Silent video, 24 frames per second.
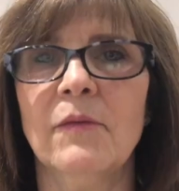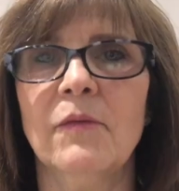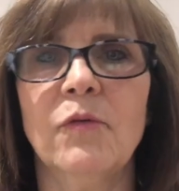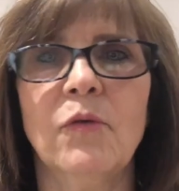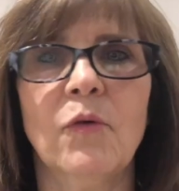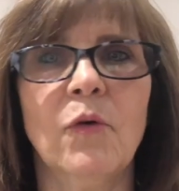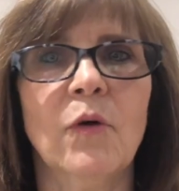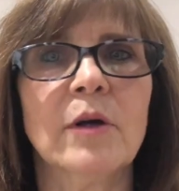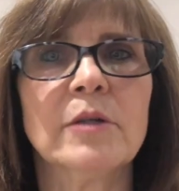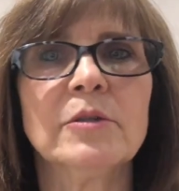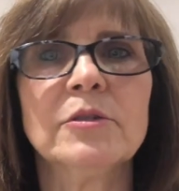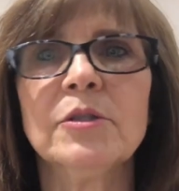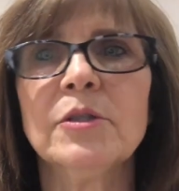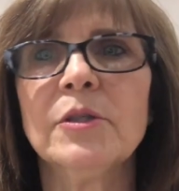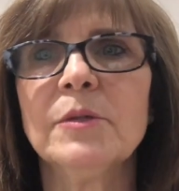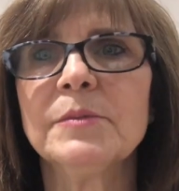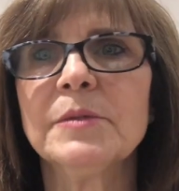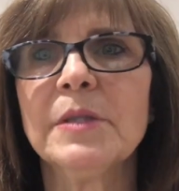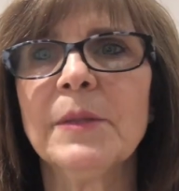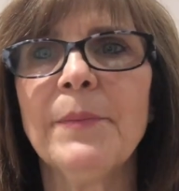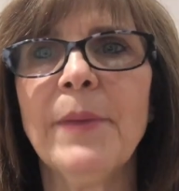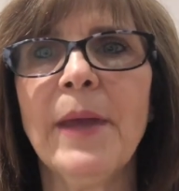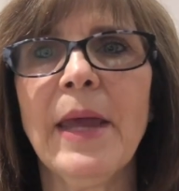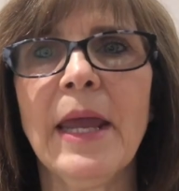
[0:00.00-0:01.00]
four tubes
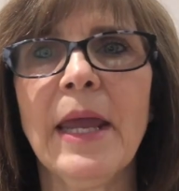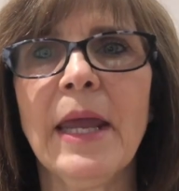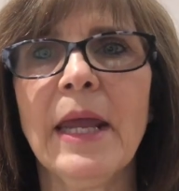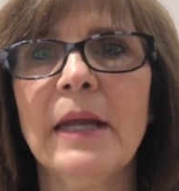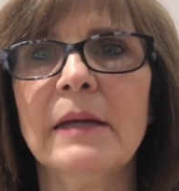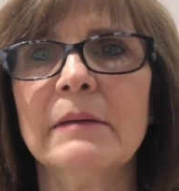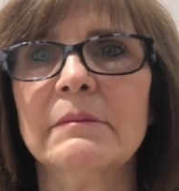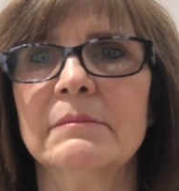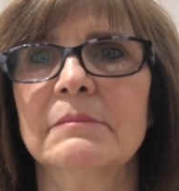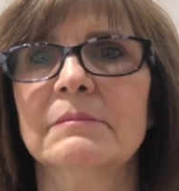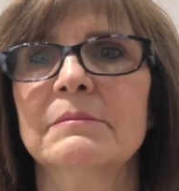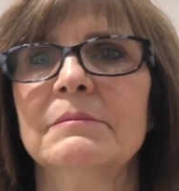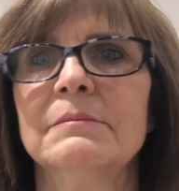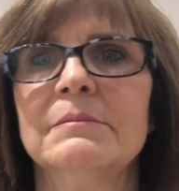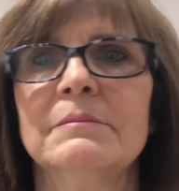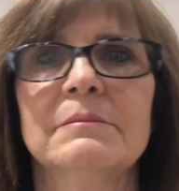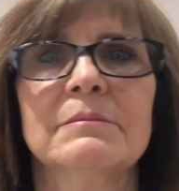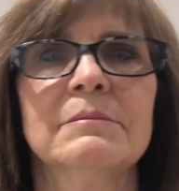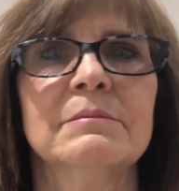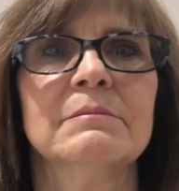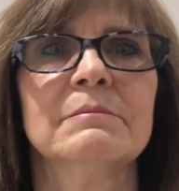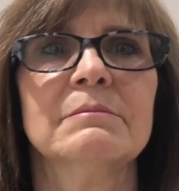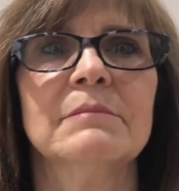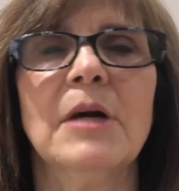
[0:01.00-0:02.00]
of paint,
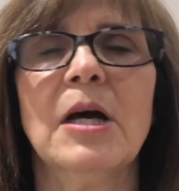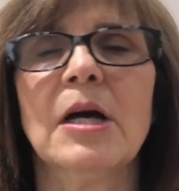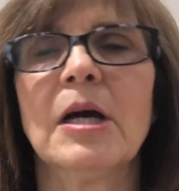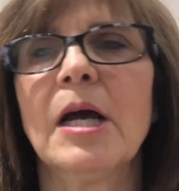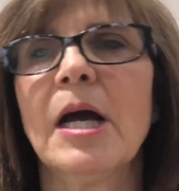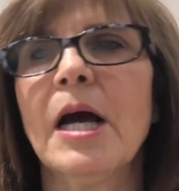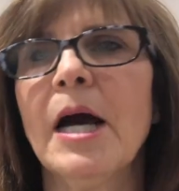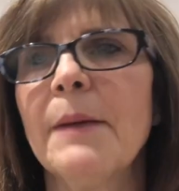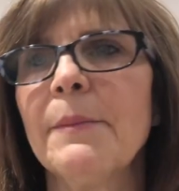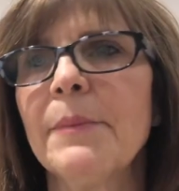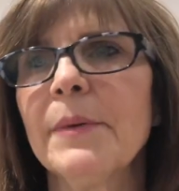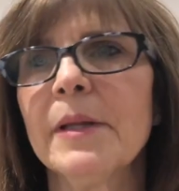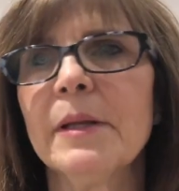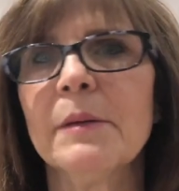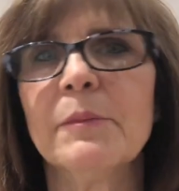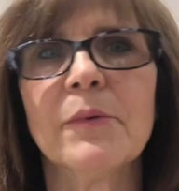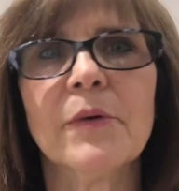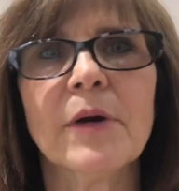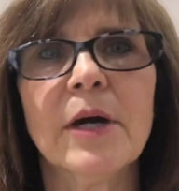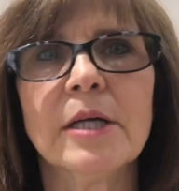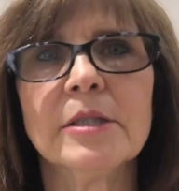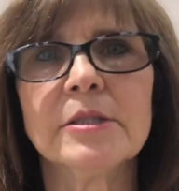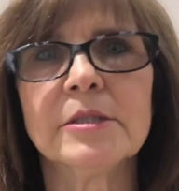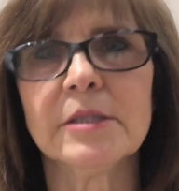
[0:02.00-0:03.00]
a couple of
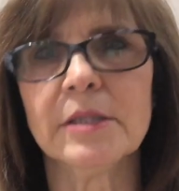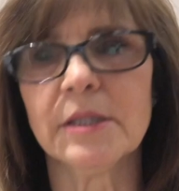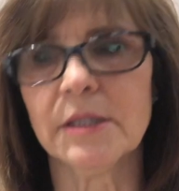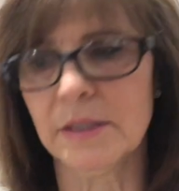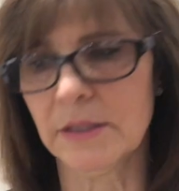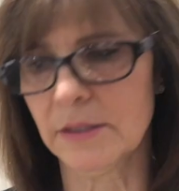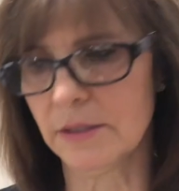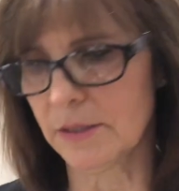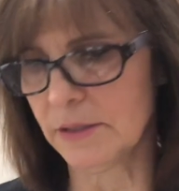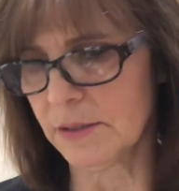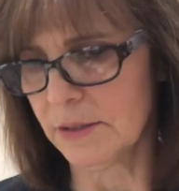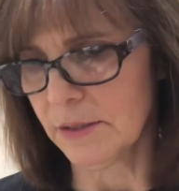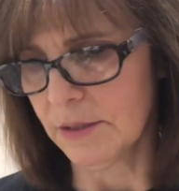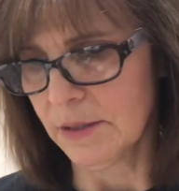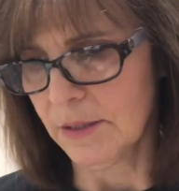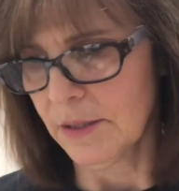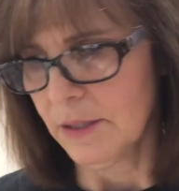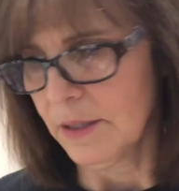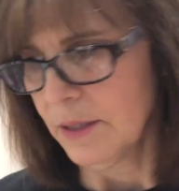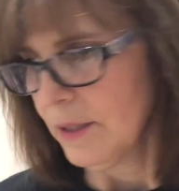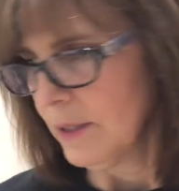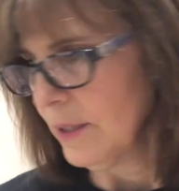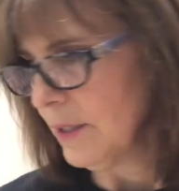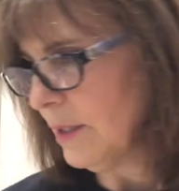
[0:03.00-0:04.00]
brushes,
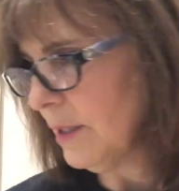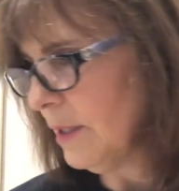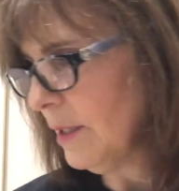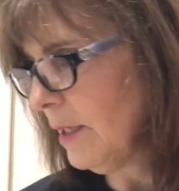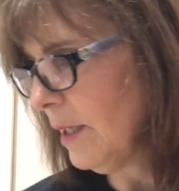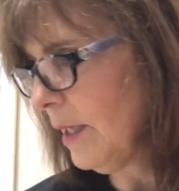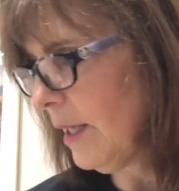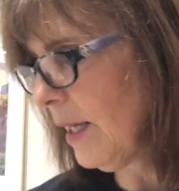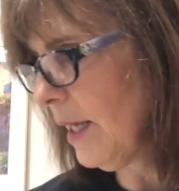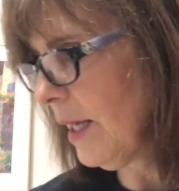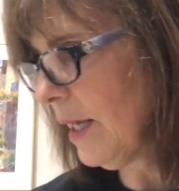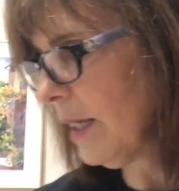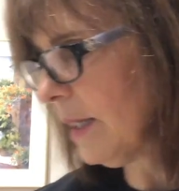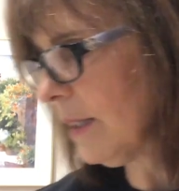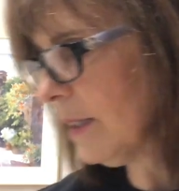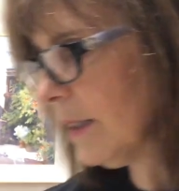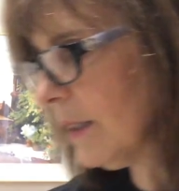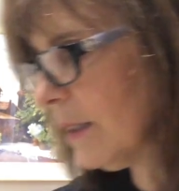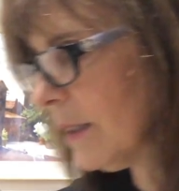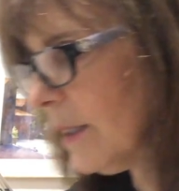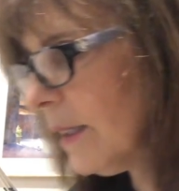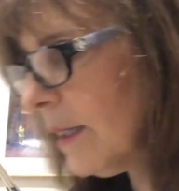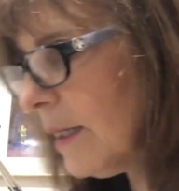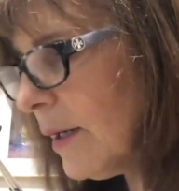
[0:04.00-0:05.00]

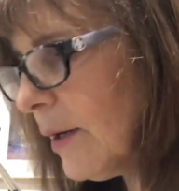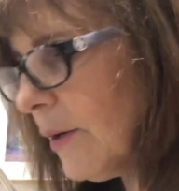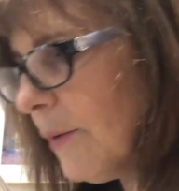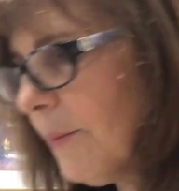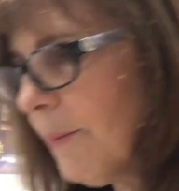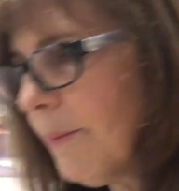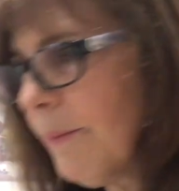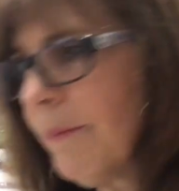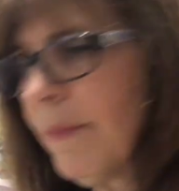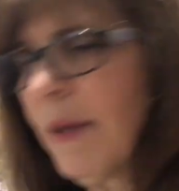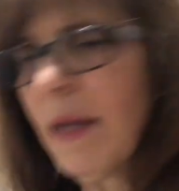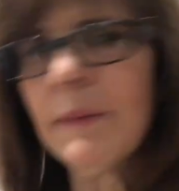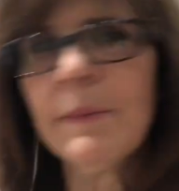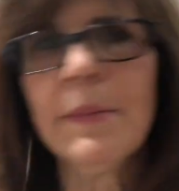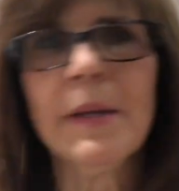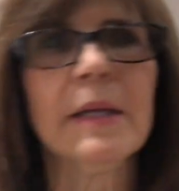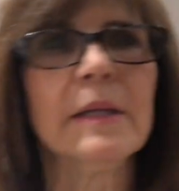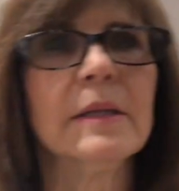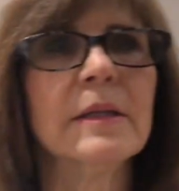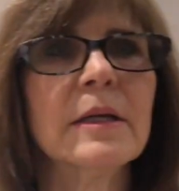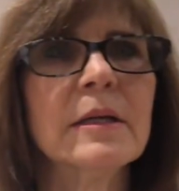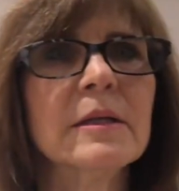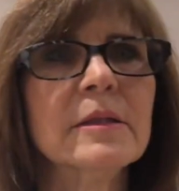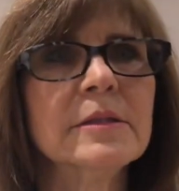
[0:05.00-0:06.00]
and, you know, maybe a
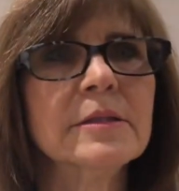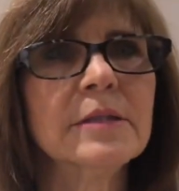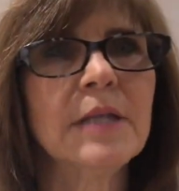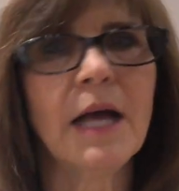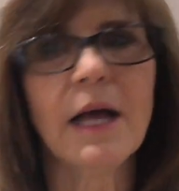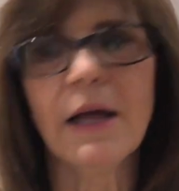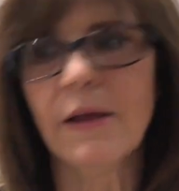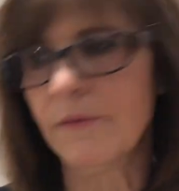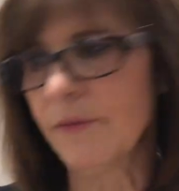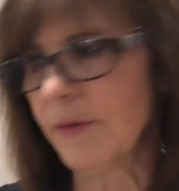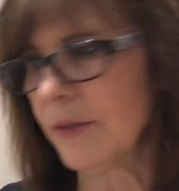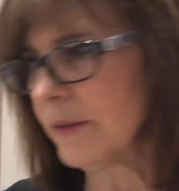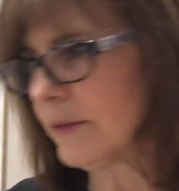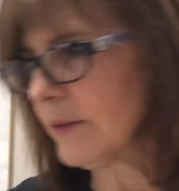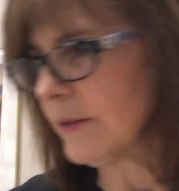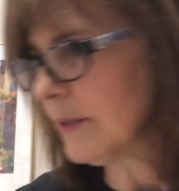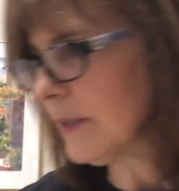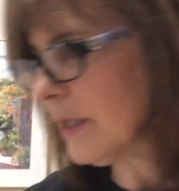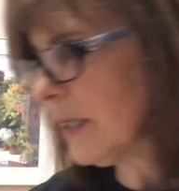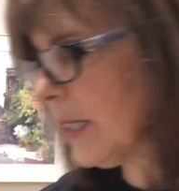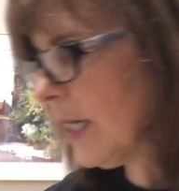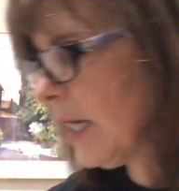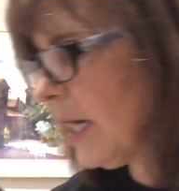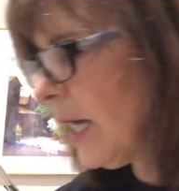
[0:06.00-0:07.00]
little solvent.
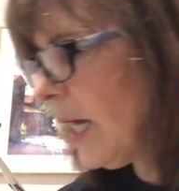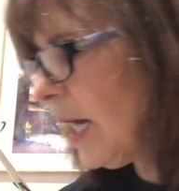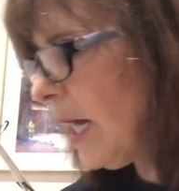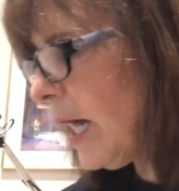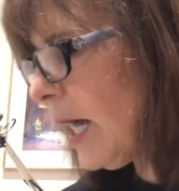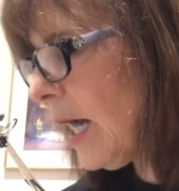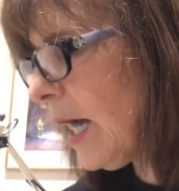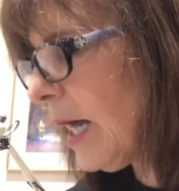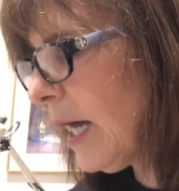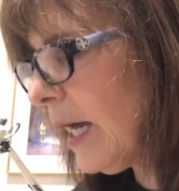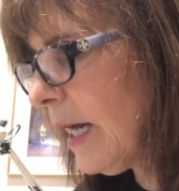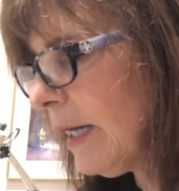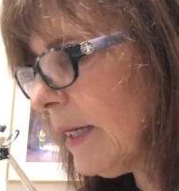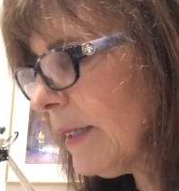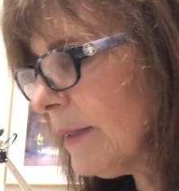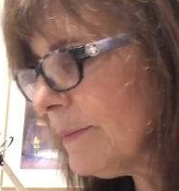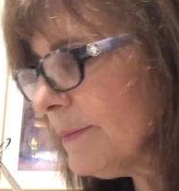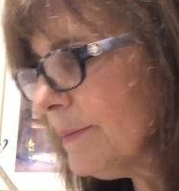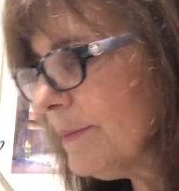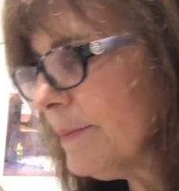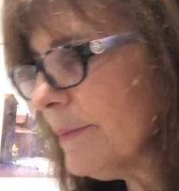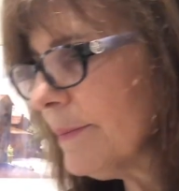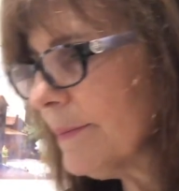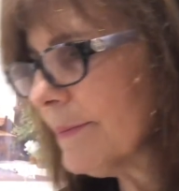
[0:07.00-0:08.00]

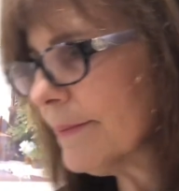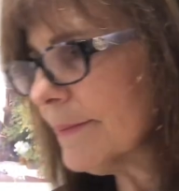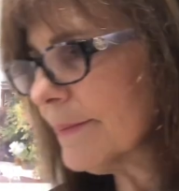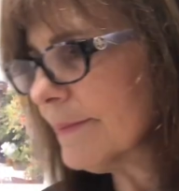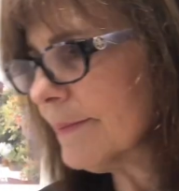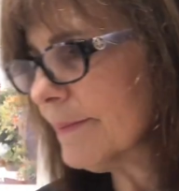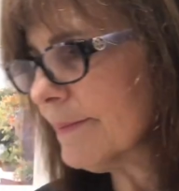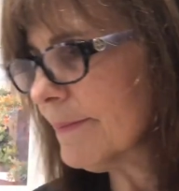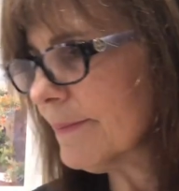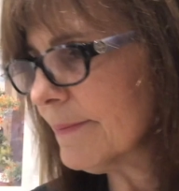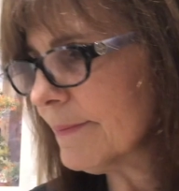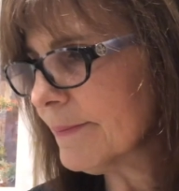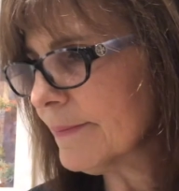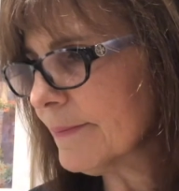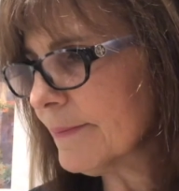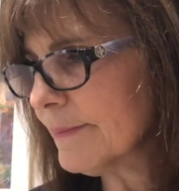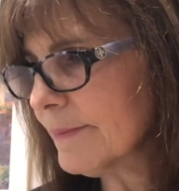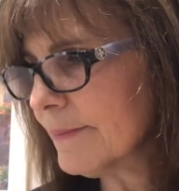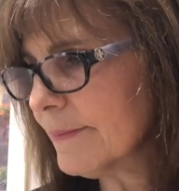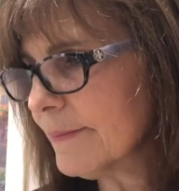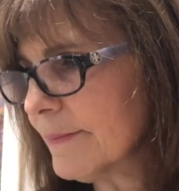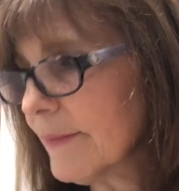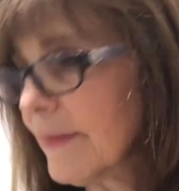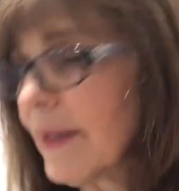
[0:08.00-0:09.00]
Um,
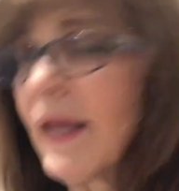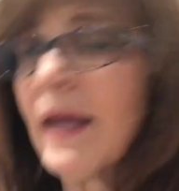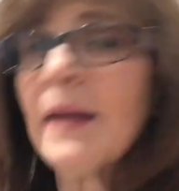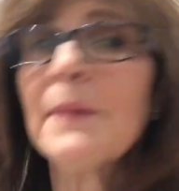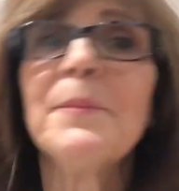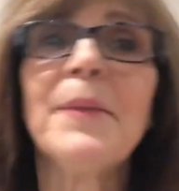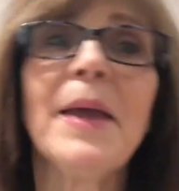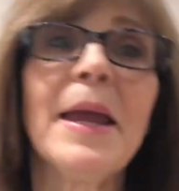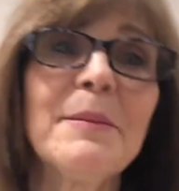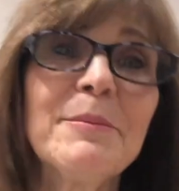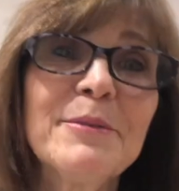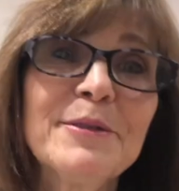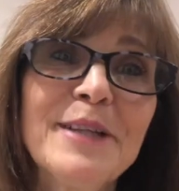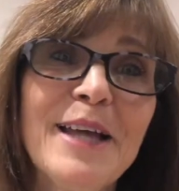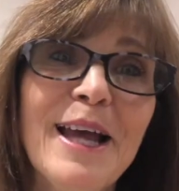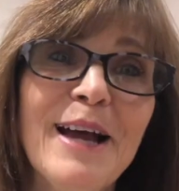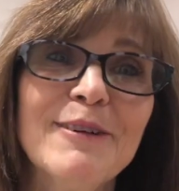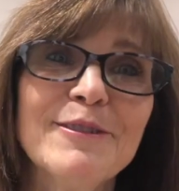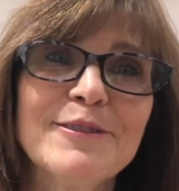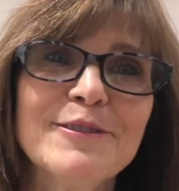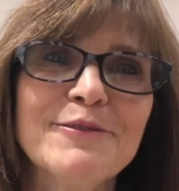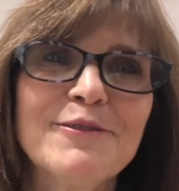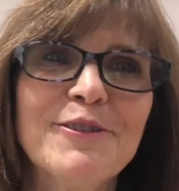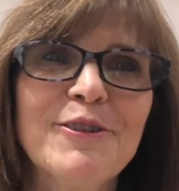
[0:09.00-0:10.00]
and paper
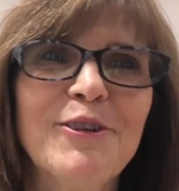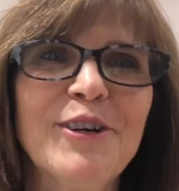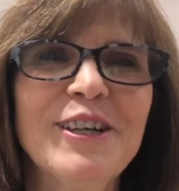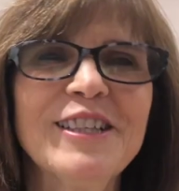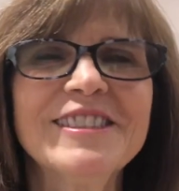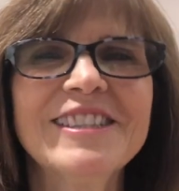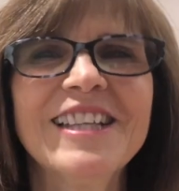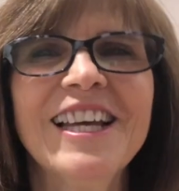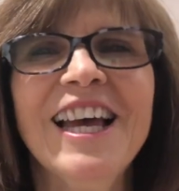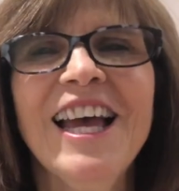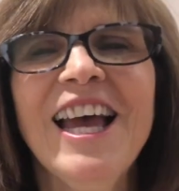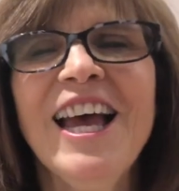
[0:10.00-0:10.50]
towels, of course.